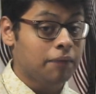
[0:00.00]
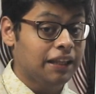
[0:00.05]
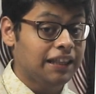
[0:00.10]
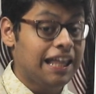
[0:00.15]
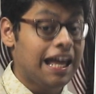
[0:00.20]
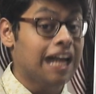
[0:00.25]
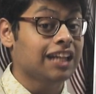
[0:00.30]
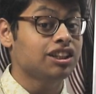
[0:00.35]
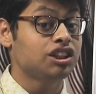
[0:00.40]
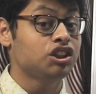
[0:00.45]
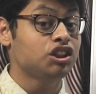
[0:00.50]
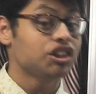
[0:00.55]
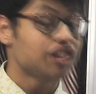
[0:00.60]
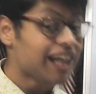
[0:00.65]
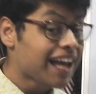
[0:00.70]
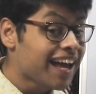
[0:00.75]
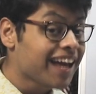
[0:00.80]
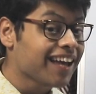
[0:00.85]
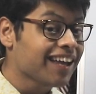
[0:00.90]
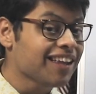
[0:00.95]
but that
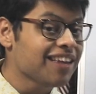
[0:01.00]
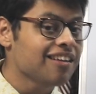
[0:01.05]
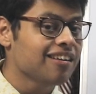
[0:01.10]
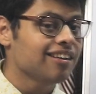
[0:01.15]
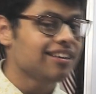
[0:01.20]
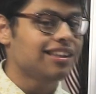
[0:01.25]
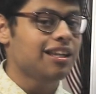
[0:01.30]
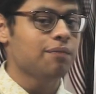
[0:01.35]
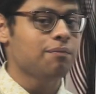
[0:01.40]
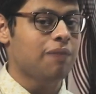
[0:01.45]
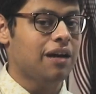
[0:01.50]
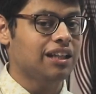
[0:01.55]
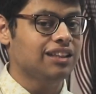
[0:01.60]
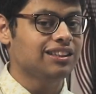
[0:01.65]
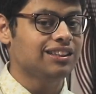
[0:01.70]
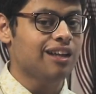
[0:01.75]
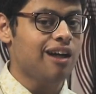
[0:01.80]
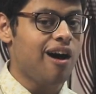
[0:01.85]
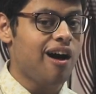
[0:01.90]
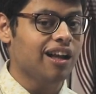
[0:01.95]
cher
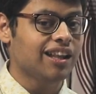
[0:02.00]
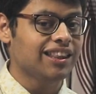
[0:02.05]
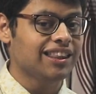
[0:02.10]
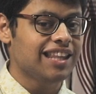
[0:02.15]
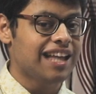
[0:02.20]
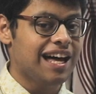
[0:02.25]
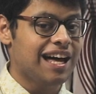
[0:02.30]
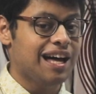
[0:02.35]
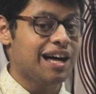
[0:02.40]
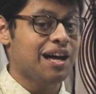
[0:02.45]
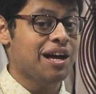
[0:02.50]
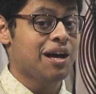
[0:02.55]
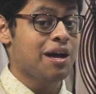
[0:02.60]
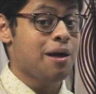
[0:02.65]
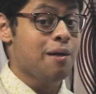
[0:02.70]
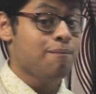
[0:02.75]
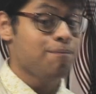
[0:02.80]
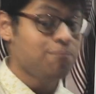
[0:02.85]
depends on the